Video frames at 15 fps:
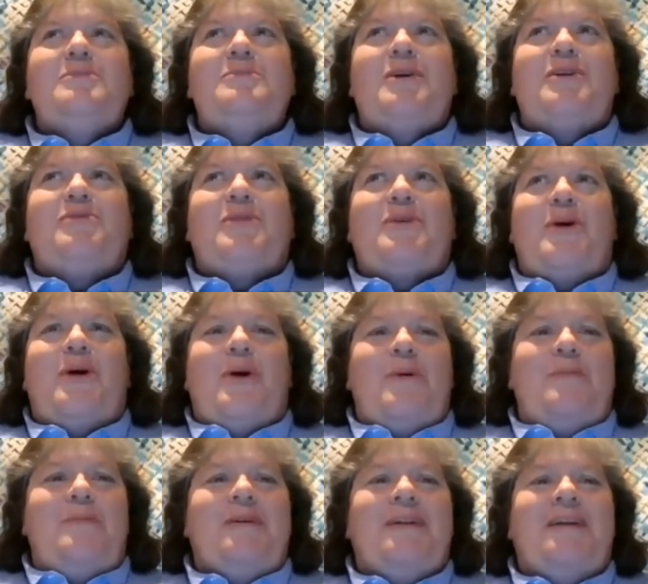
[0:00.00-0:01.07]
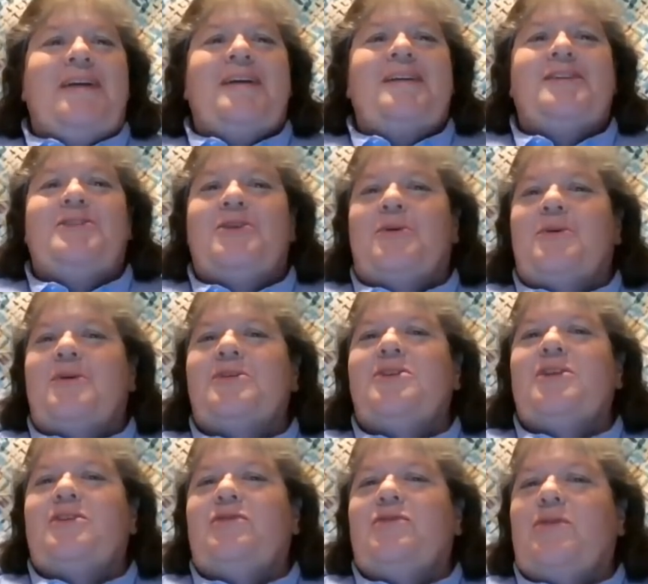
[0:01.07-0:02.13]
but for opening the door
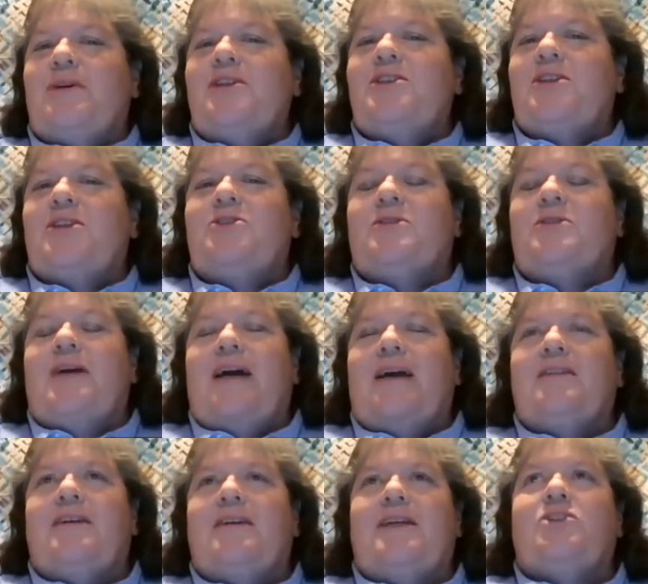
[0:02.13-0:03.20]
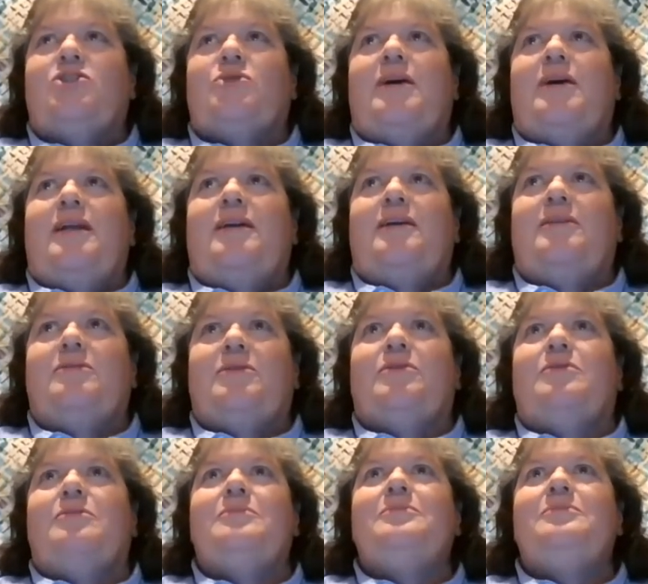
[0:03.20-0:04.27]
to the Floyd Central Athletic Training
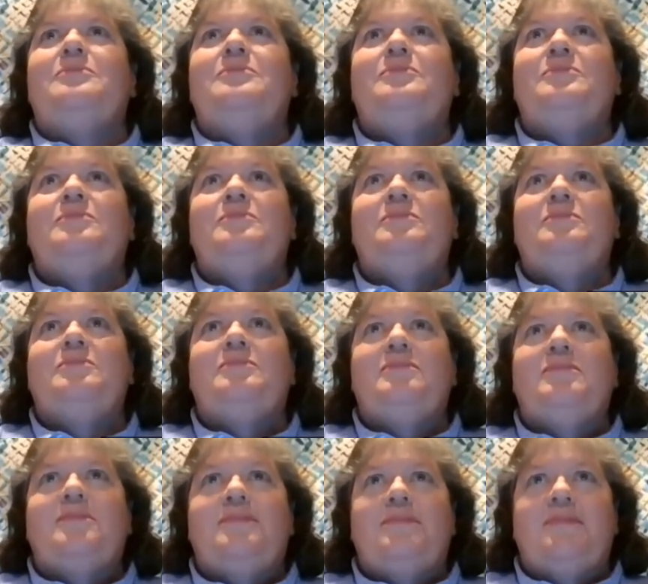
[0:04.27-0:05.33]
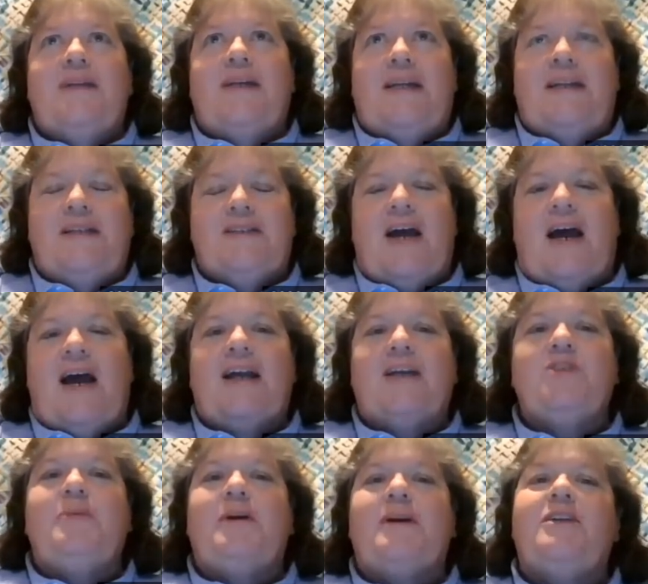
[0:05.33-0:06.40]
Room and his high
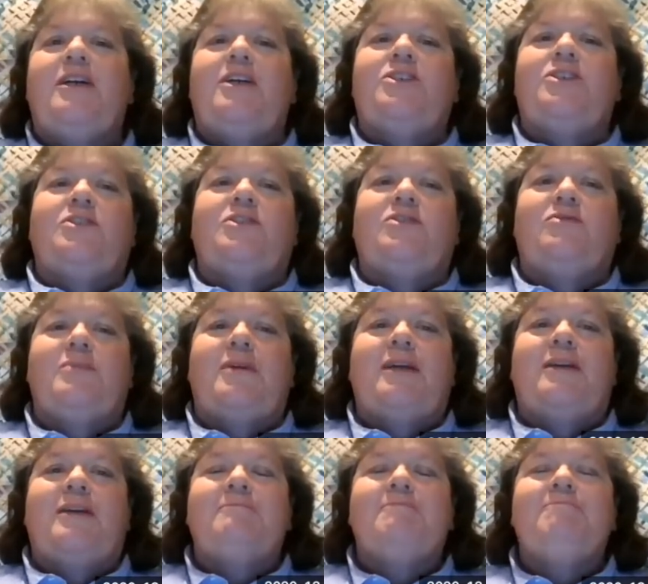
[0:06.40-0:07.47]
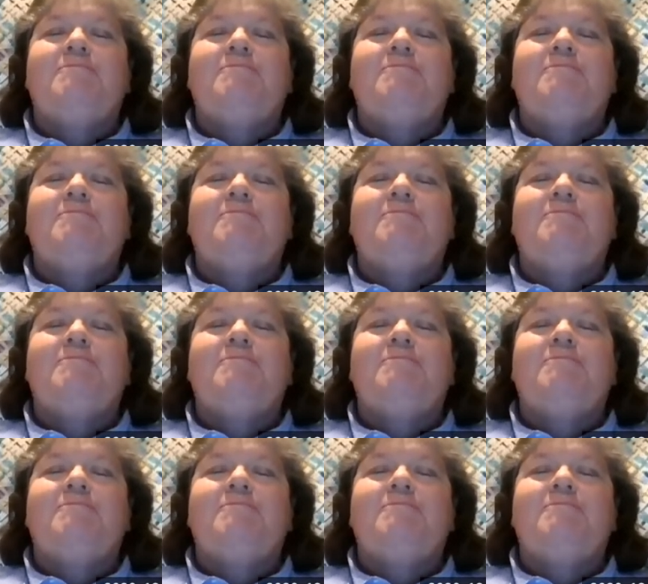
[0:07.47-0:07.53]
expectations of me.